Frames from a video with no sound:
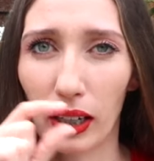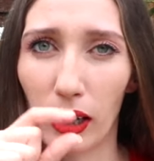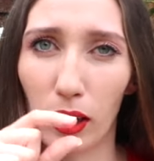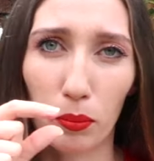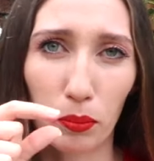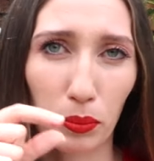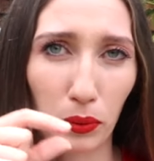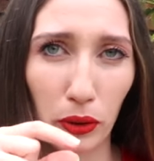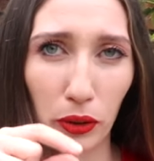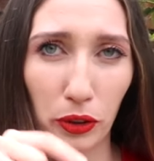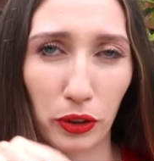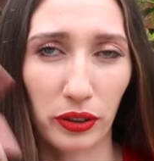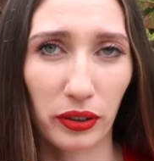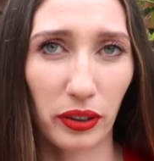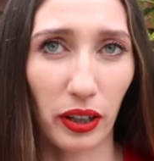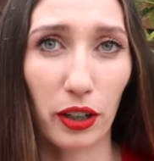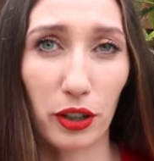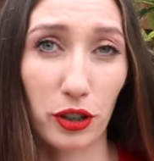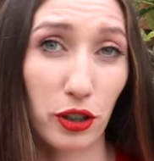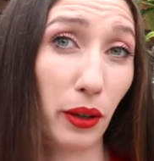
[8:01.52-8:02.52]
little brushes
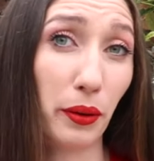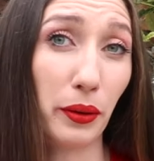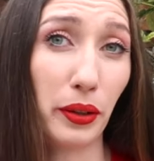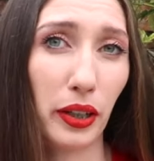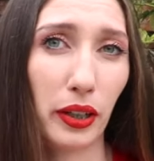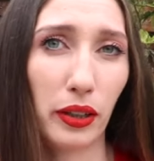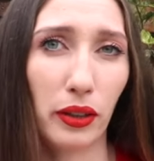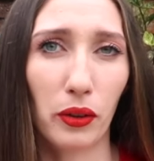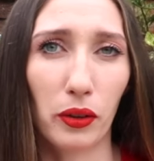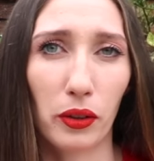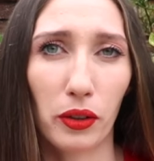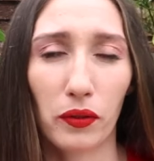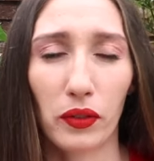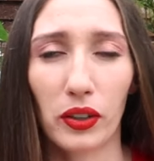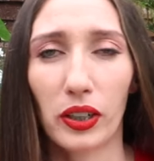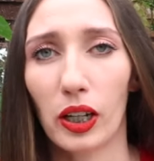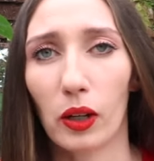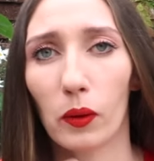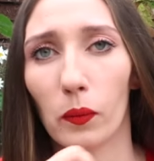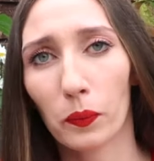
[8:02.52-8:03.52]
that I'll show you in another
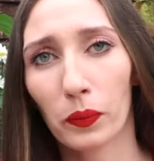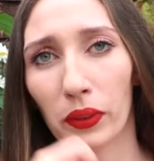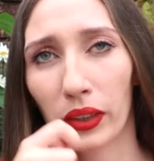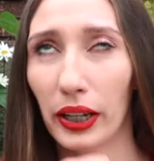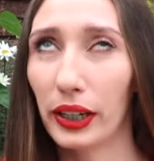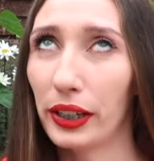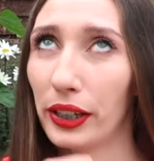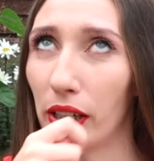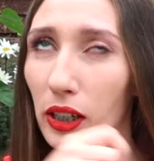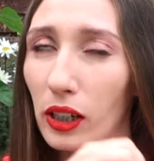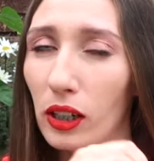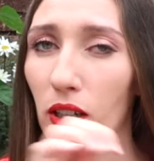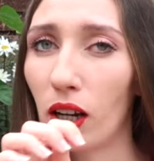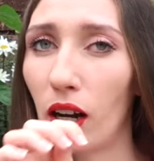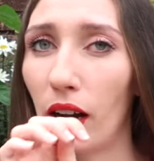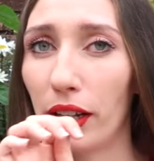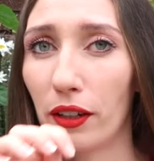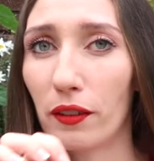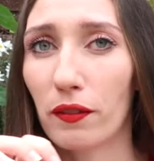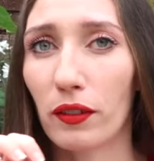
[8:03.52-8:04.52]
video, and you can
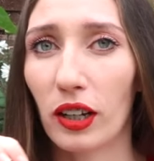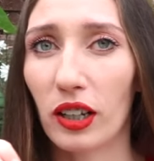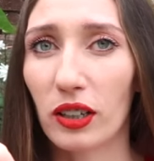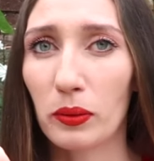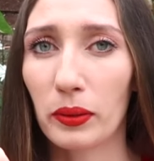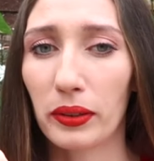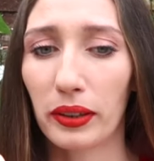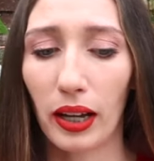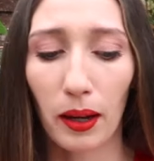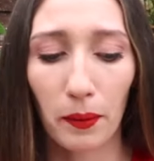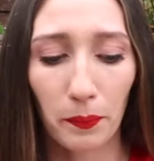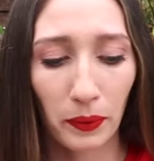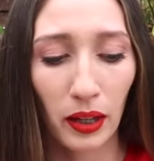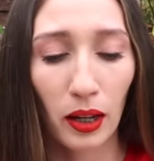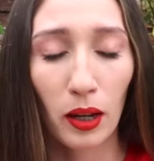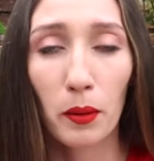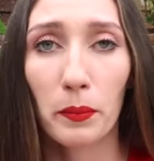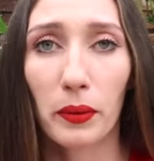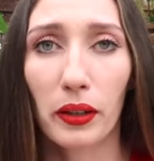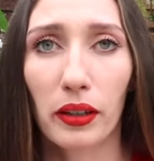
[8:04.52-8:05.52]
kind of floss with that,
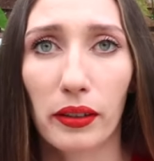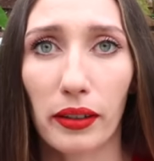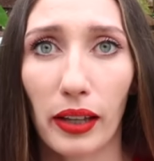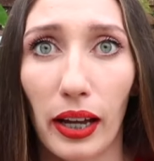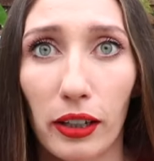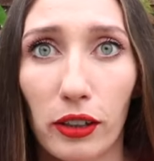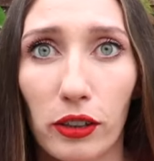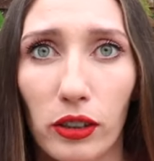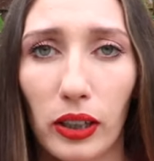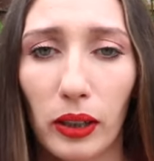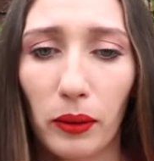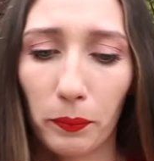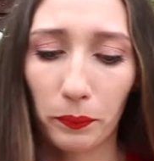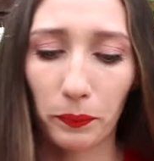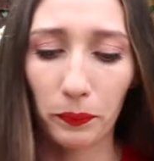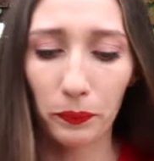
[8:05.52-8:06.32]
because actually,